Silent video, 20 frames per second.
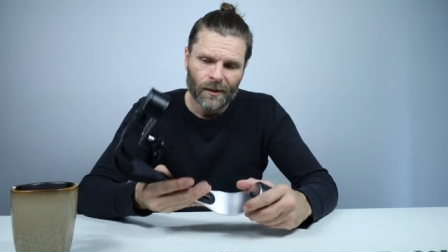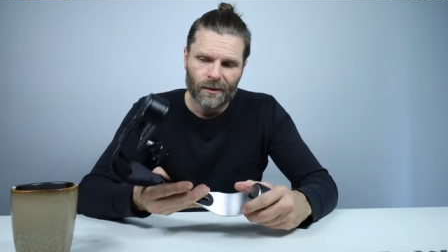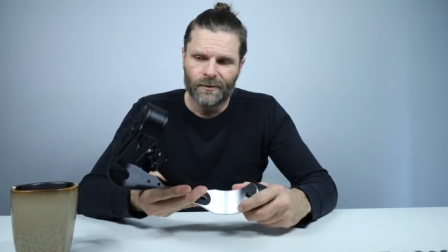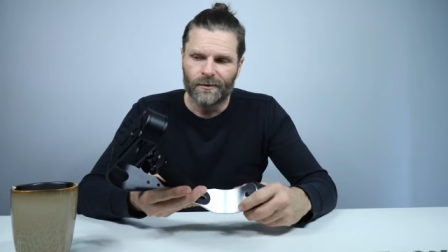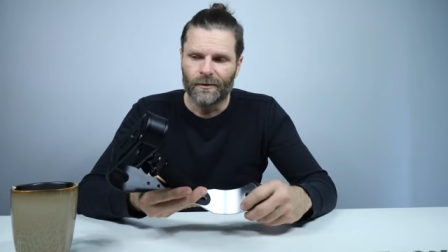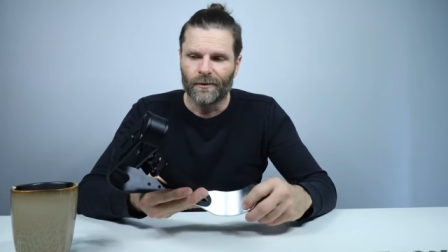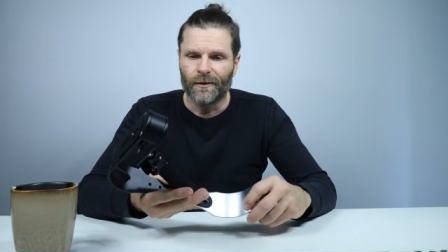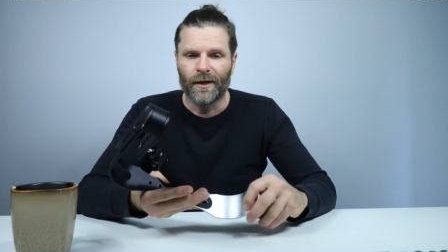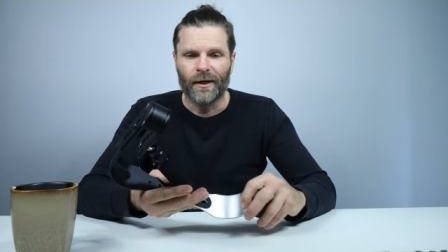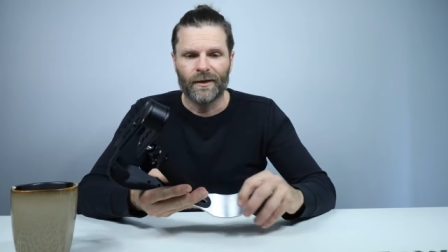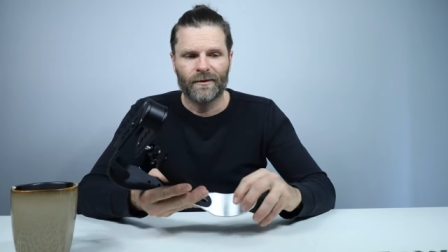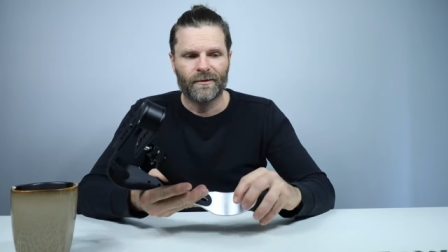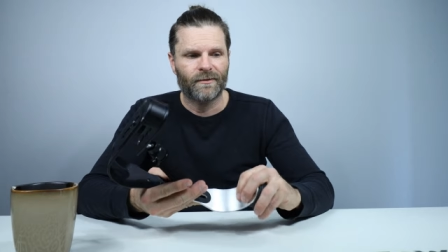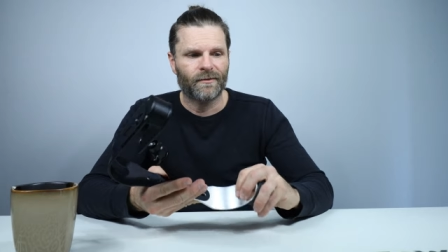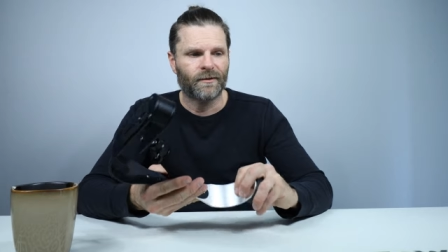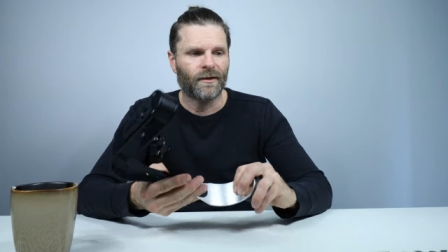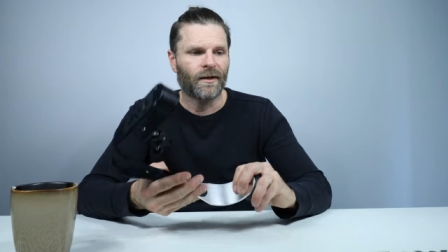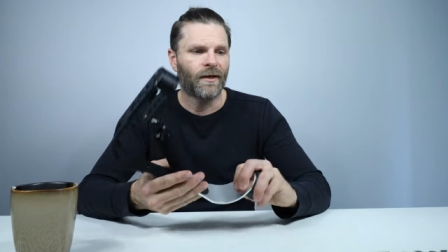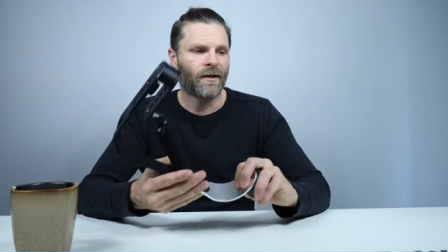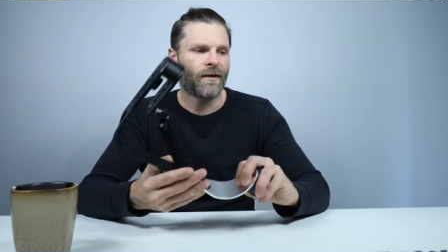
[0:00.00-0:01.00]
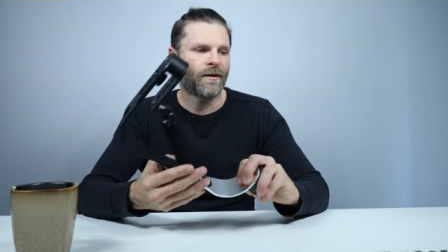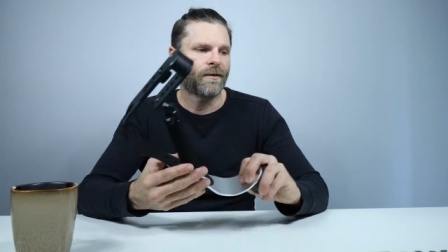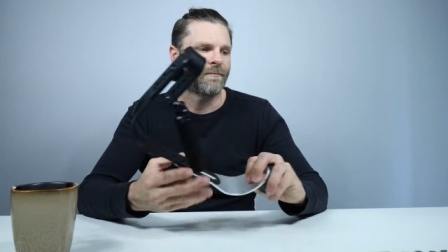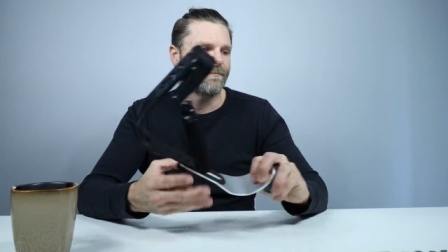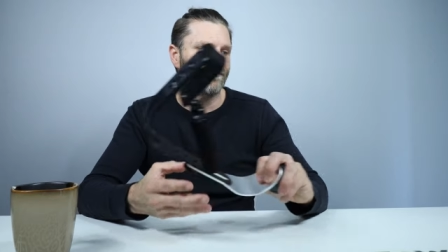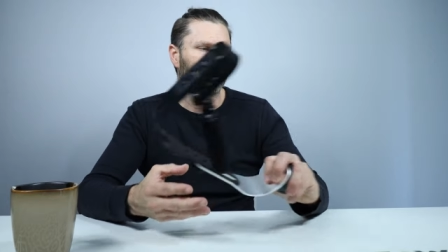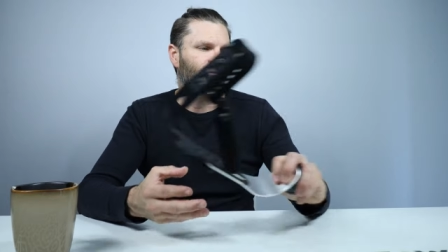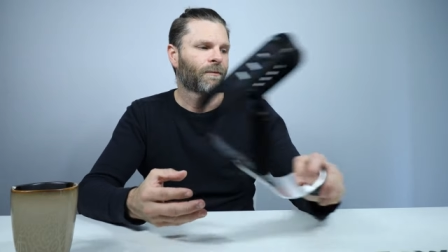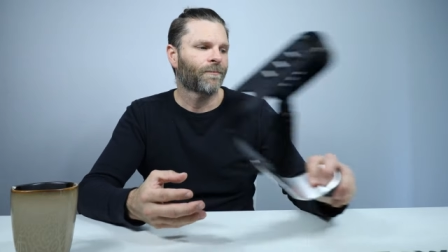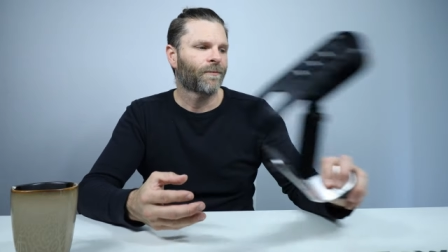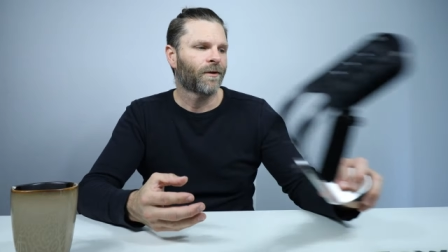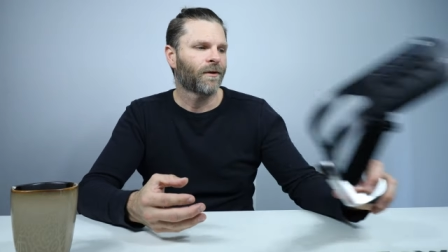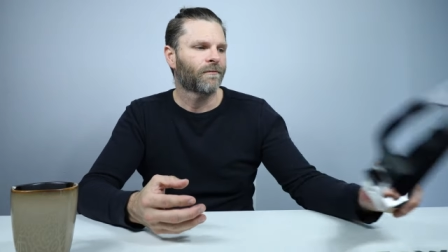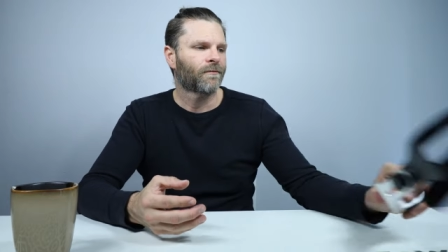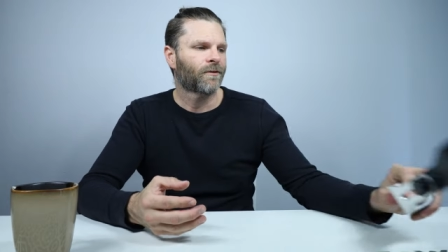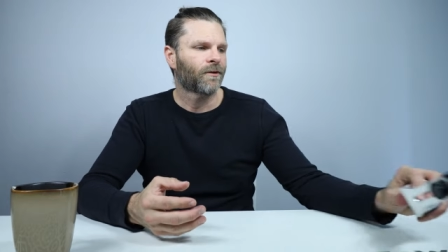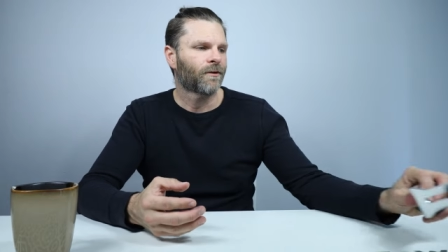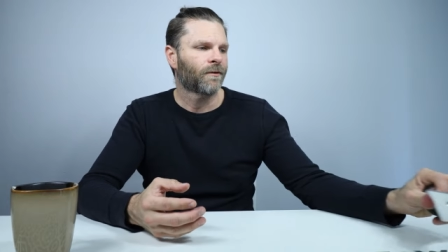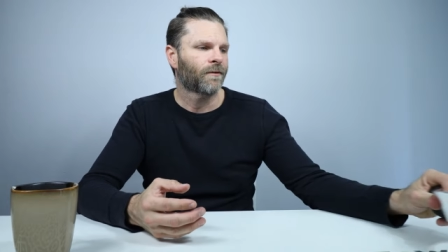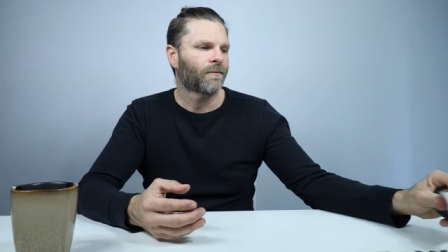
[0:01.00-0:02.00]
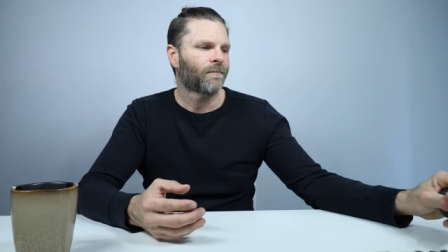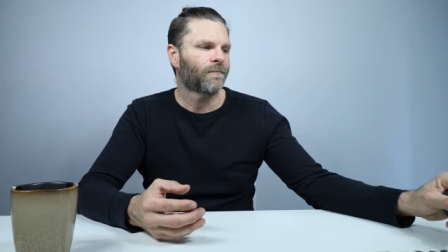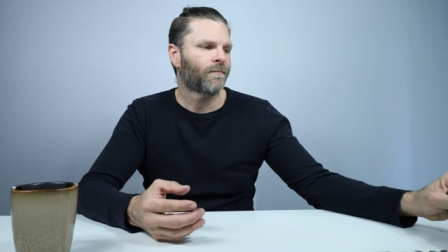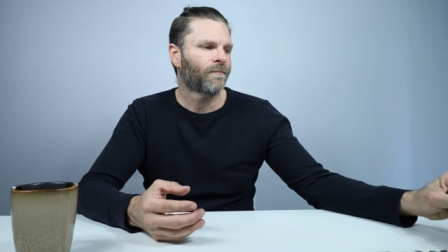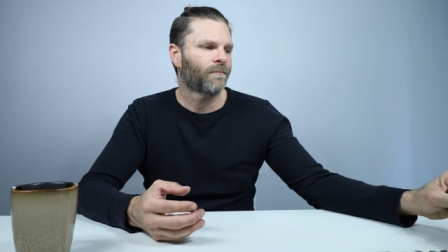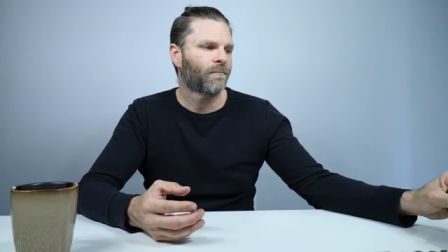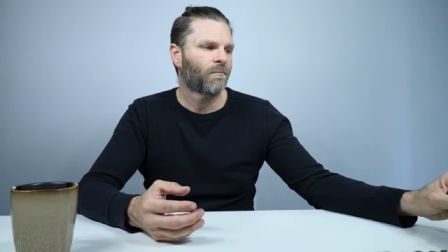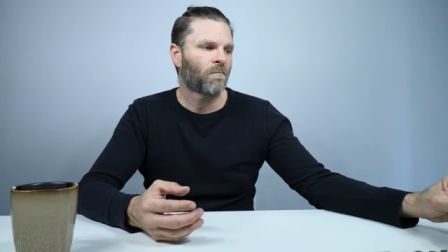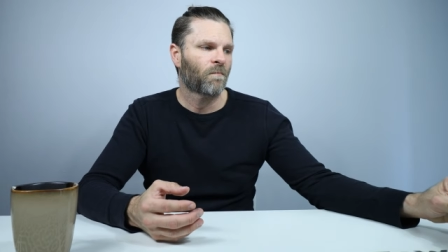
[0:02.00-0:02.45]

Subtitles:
So that's something to,